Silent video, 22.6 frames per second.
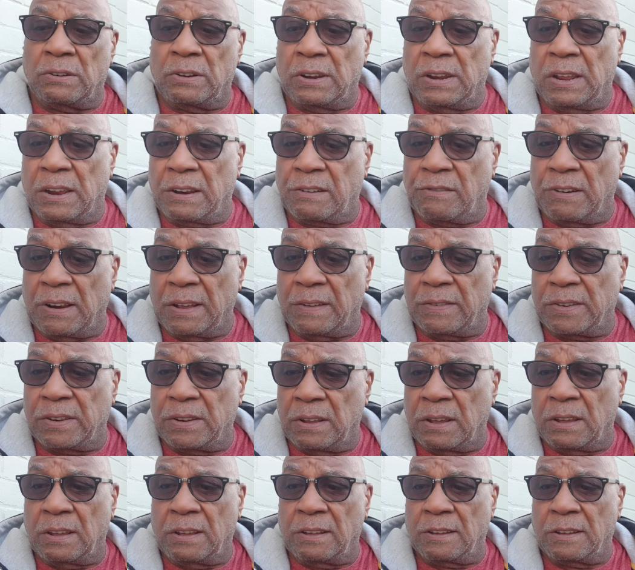an aircraft.
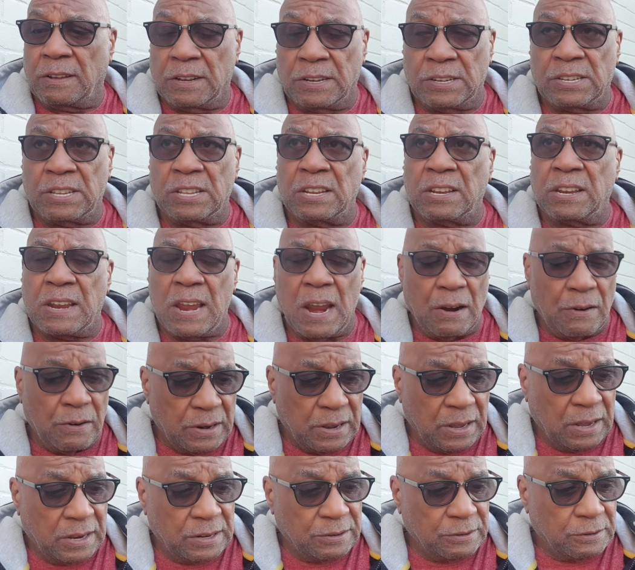It's the
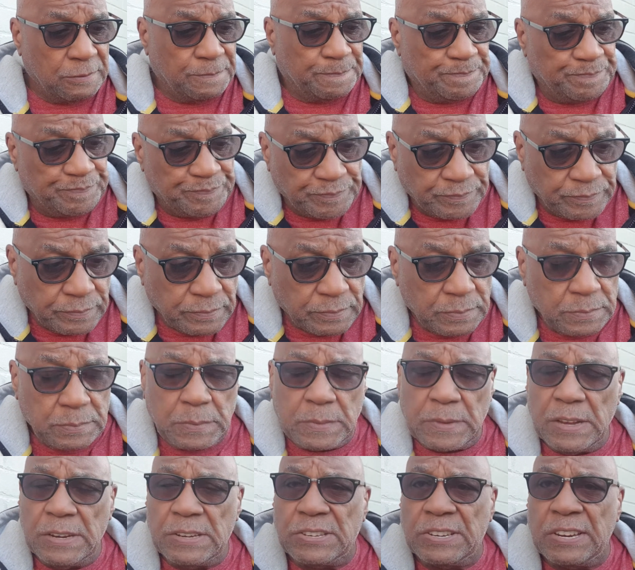Carenado
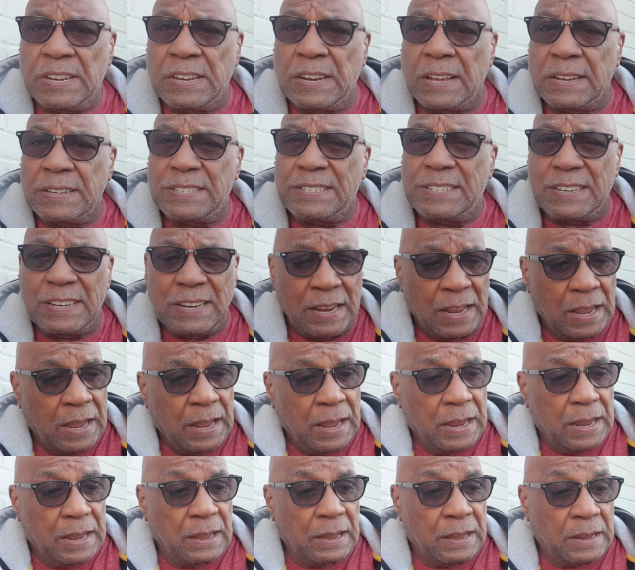C90
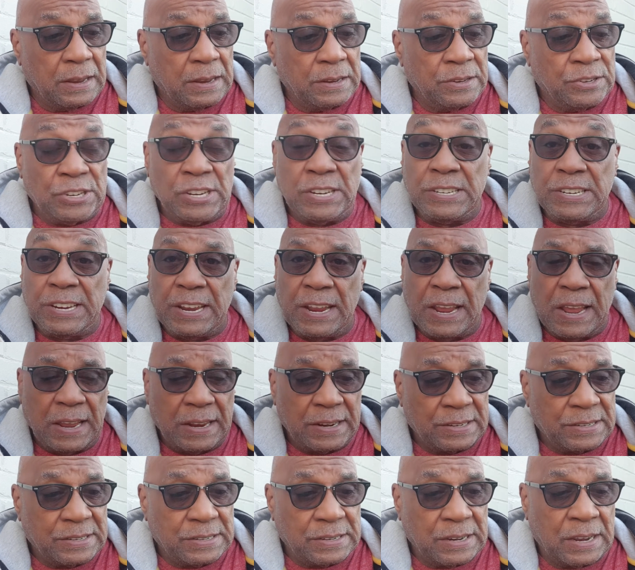
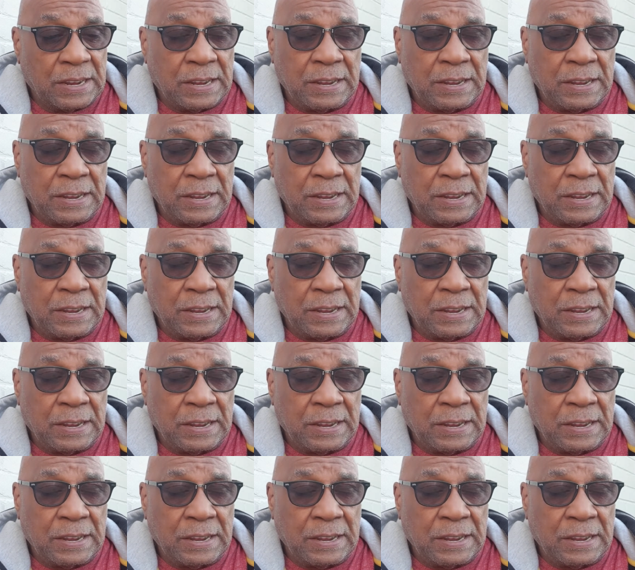GTX.